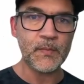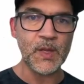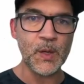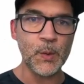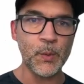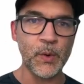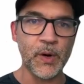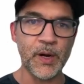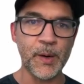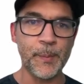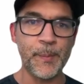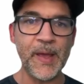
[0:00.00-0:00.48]

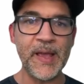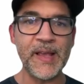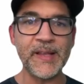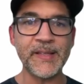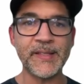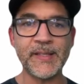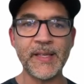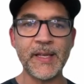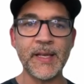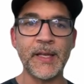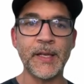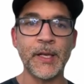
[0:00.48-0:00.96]
We're going to
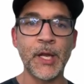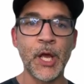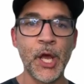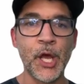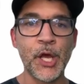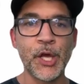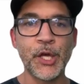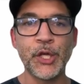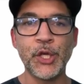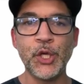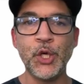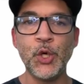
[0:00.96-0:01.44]
paste in,
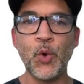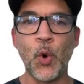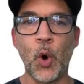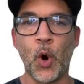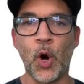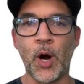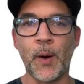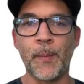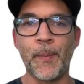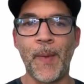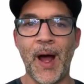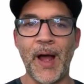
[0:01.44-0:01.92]
you
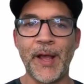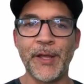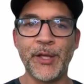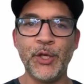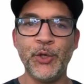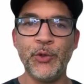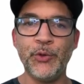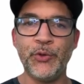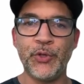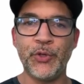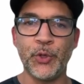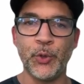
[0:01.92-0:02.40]
are my
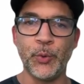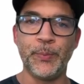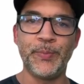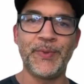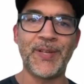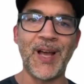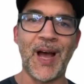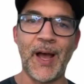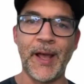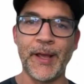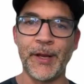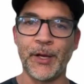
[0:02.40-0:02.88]
YouTube
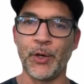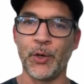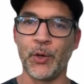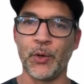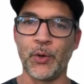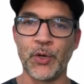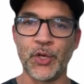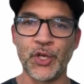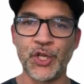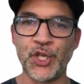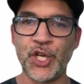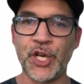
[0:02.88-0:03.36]

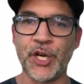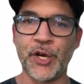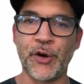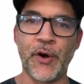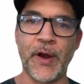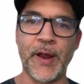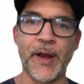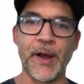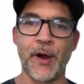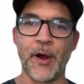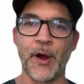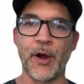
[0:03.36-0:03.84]
title
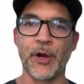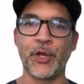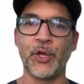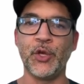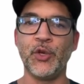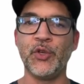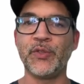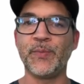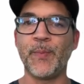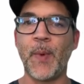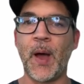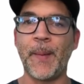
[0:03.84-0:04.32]
generator.
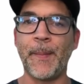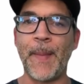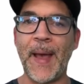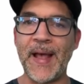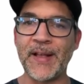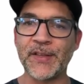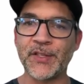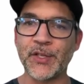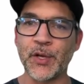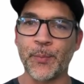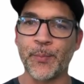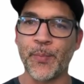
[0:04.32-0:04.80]
Use my
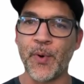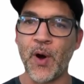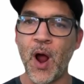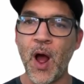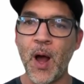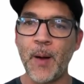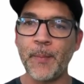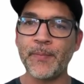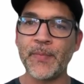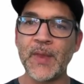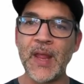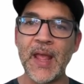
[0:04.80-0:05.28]
master
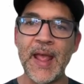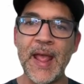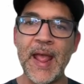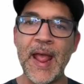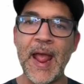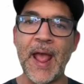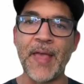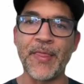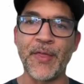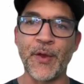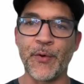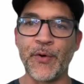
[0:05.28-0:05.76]
prompt
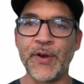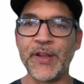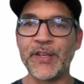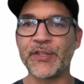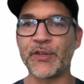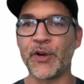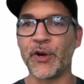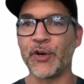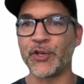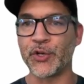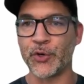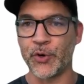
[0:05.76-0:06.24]
and the
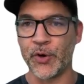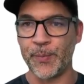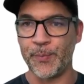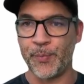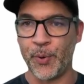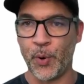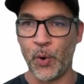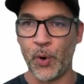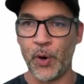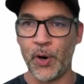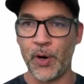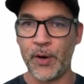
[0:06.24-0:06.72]
research
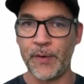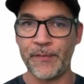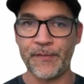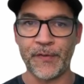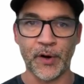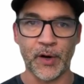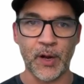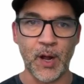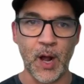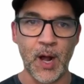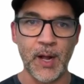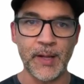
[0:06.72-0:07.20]
report
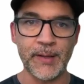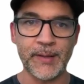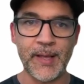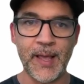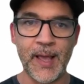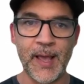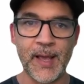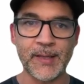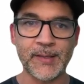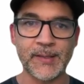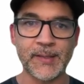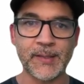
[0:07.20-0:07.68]
for
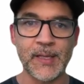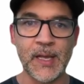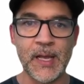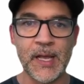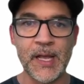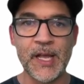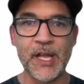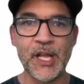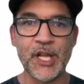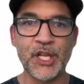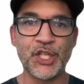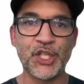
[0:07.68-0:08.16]
context.
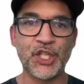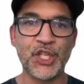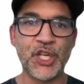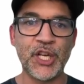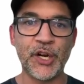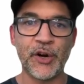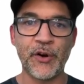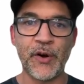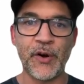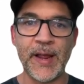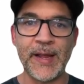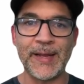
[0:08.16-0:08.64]

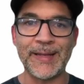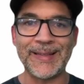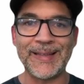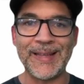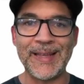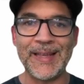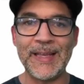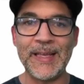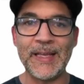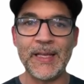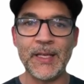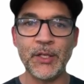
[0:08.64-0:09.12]
Generate
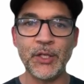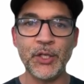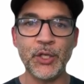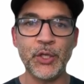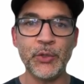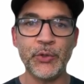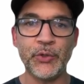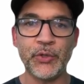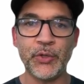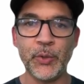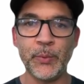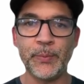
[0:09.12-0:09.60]
10
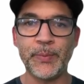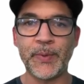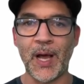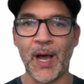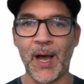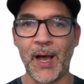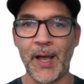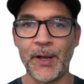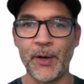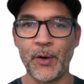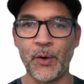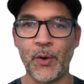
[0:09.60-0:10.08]
YouTube
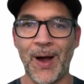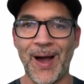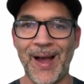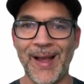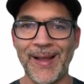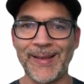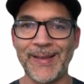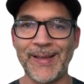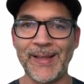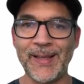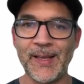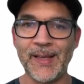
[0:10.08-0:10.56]
title
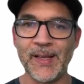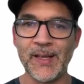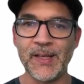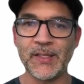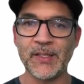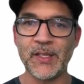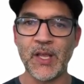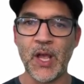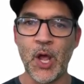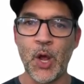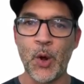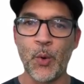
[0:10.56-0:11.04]

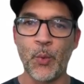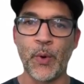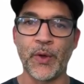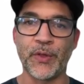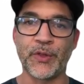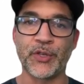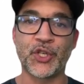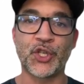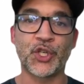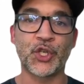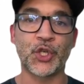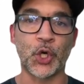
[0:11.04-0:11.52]
ideas
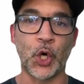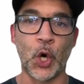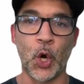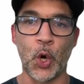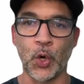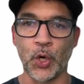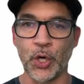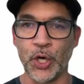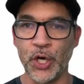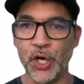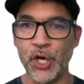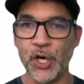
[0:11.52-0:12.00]
with
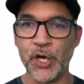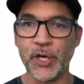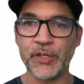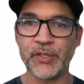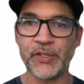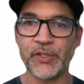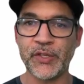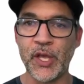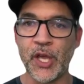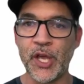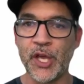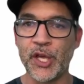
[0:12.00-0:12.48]
strong
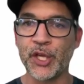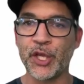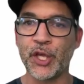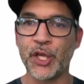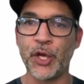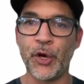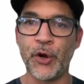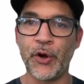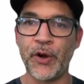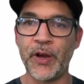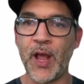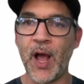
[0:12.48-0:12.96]
hooks,
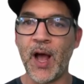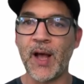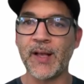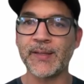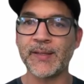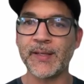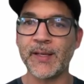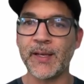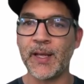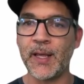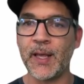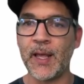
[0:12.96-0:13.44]

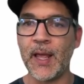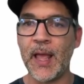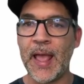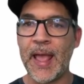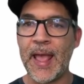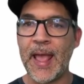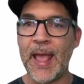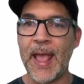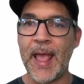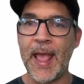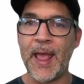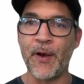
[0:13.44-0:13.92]

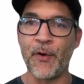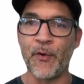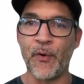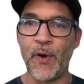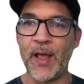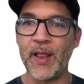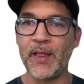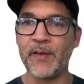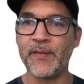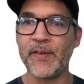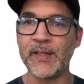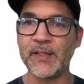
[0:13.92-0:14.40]
curiosity, and
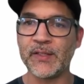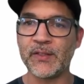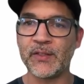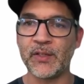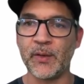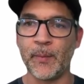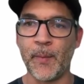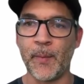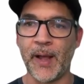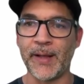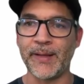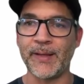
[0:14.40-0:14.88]
relevance
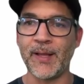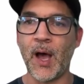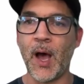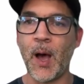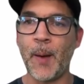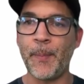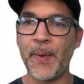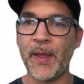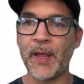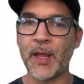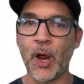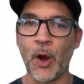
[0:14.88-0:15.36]
to my
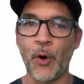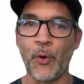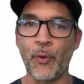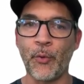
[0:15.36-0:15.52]
topic.